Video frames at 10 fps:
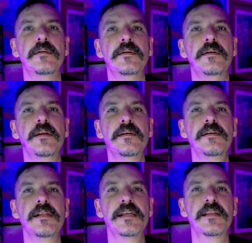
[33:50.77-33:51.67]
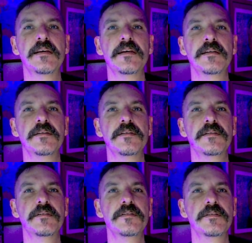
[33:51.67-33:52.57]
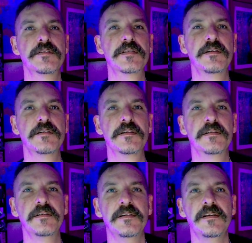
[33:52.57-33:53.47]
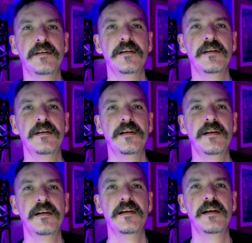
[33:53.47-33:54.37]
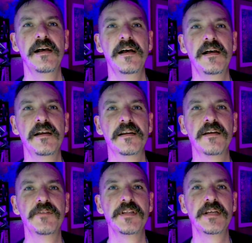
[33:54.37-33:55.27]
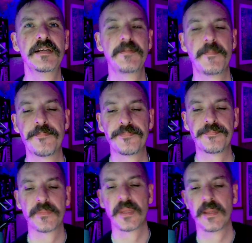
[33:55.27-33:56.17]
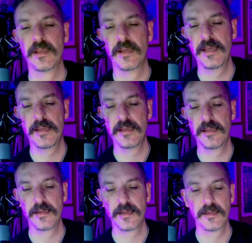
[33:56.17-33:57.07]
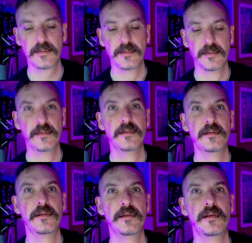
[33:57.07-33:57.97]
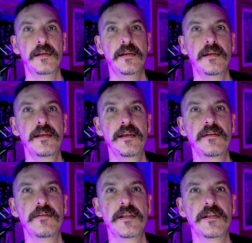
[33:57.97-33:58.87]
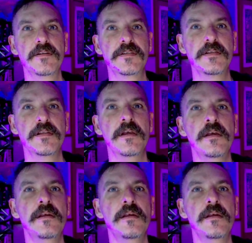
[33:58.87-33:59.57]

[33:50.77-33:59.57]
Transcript: You know, I like the skunk cover there. And yeah, everything looks good.